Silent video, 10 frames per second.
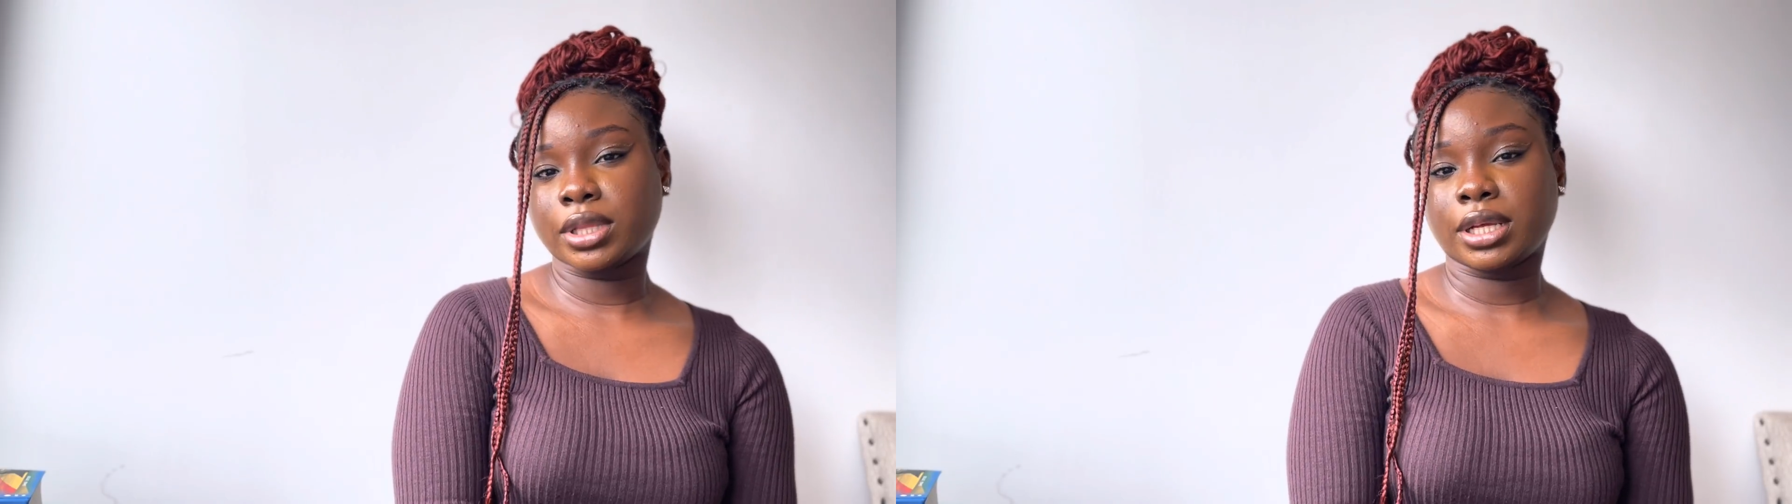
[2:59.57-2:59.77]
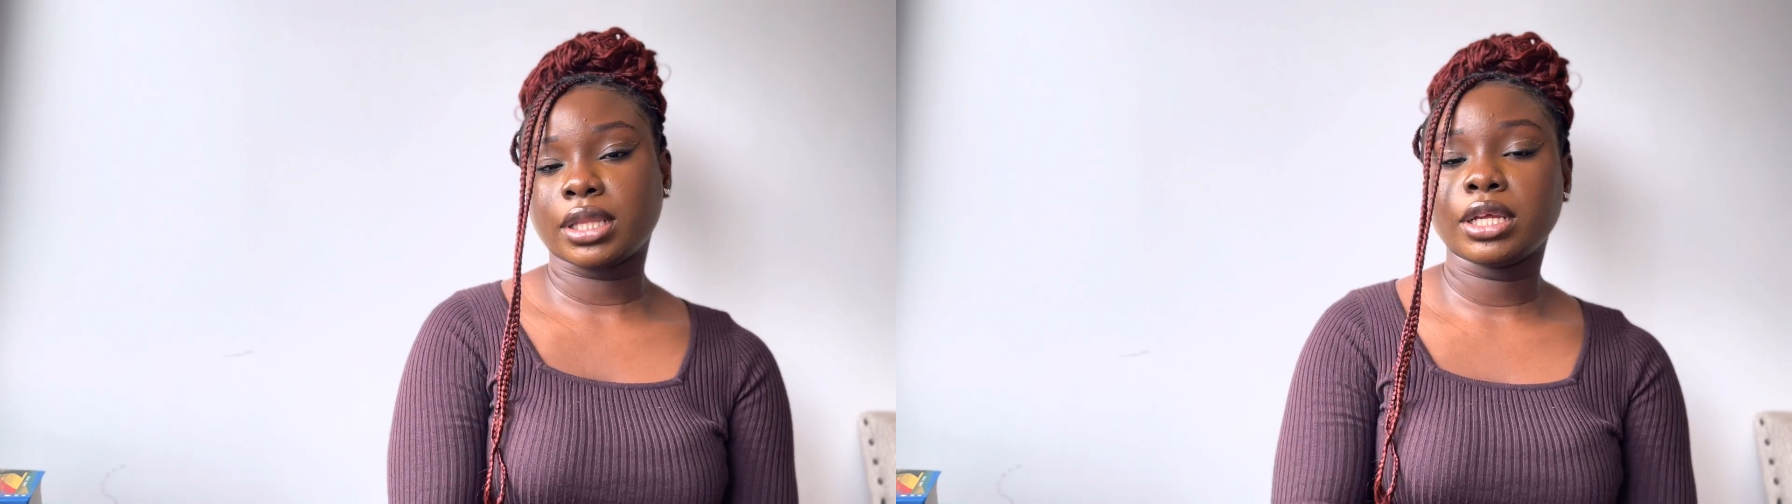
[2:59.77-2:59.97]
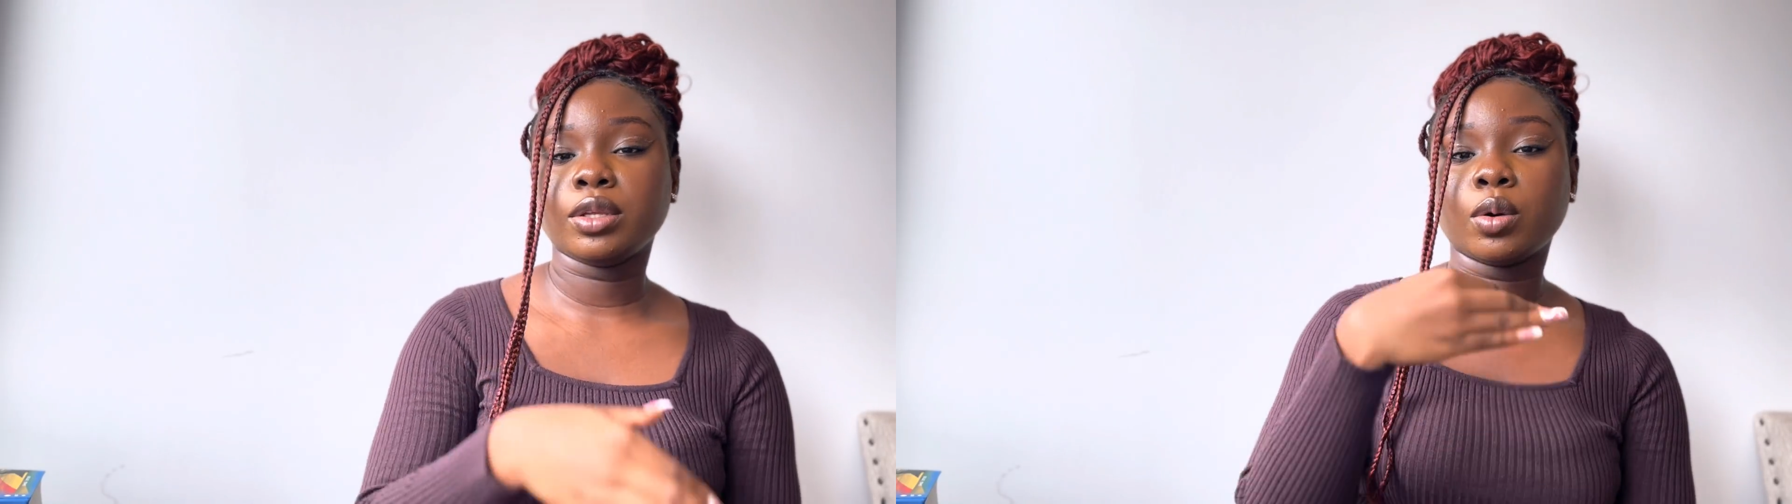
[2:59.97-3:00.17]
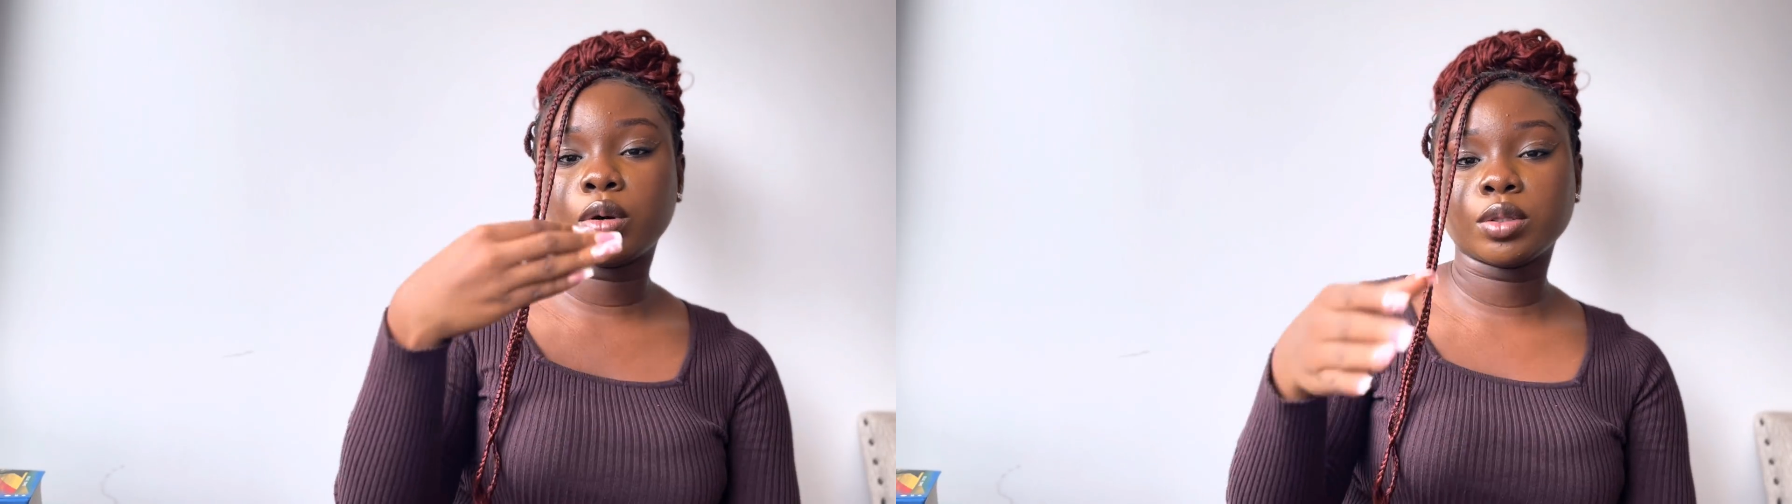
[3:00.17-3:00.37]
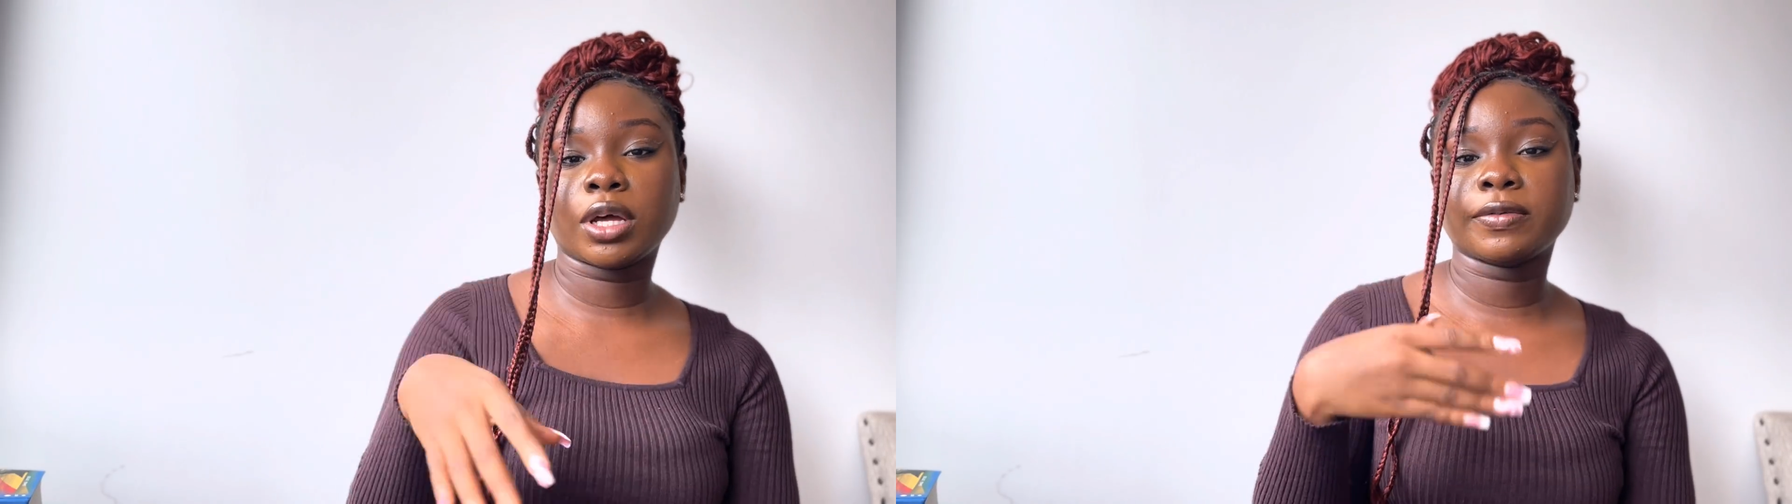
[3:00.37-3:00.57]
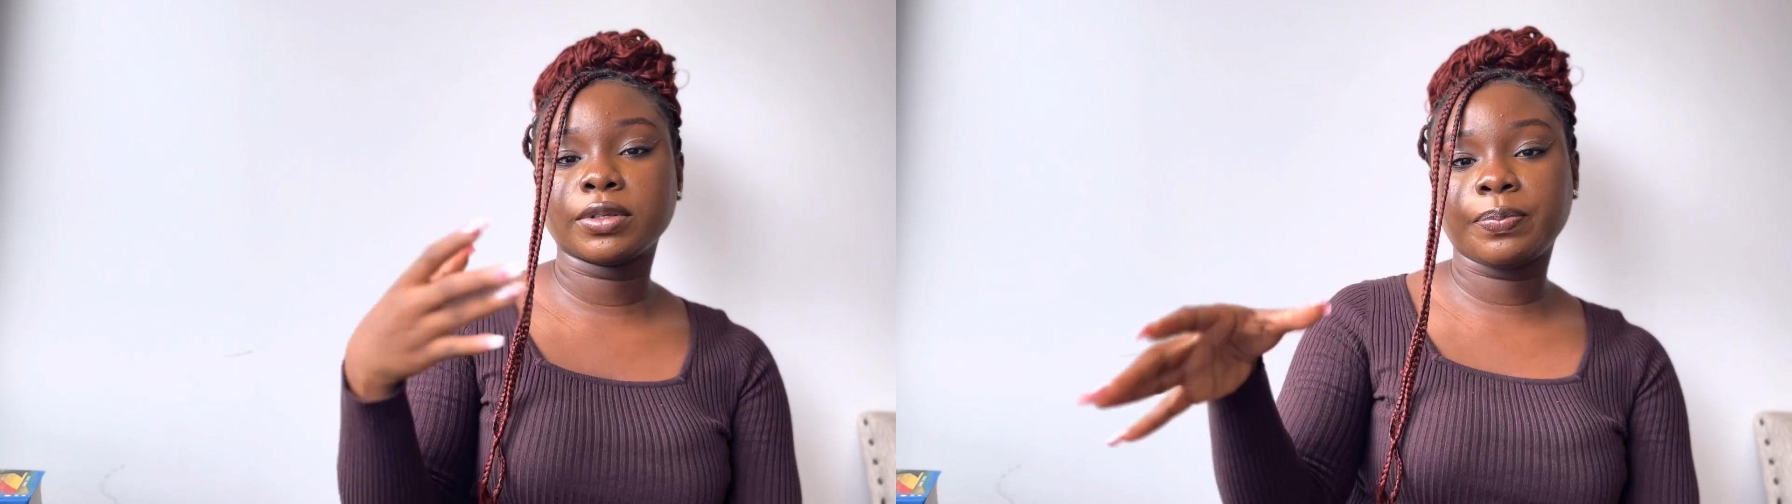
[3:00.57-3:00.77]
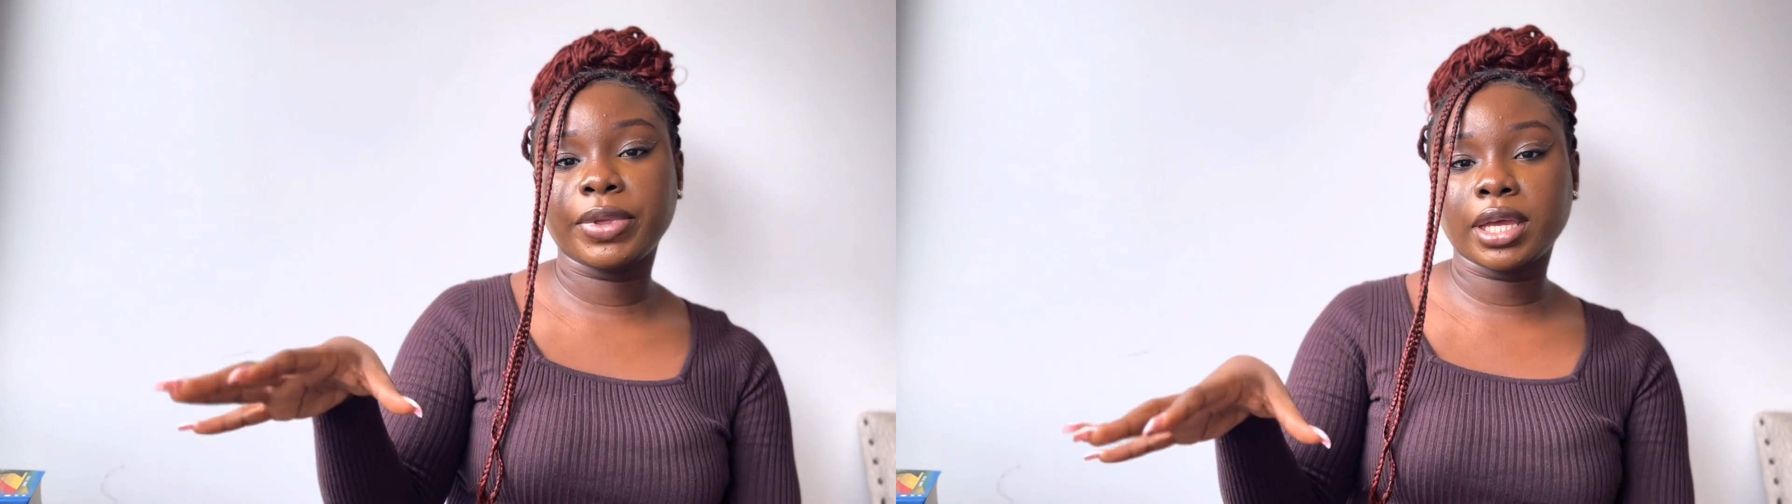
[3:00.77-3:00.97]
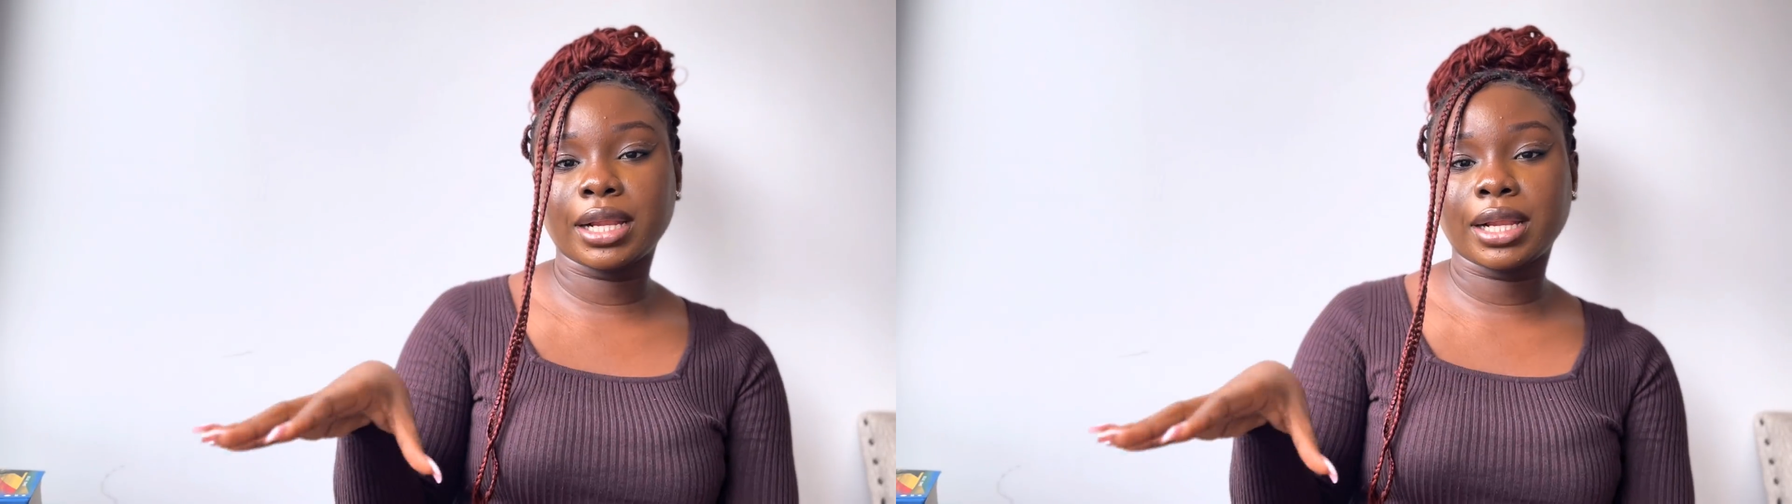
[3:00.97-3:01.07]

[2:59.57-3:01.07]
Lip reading: and then you also have to pay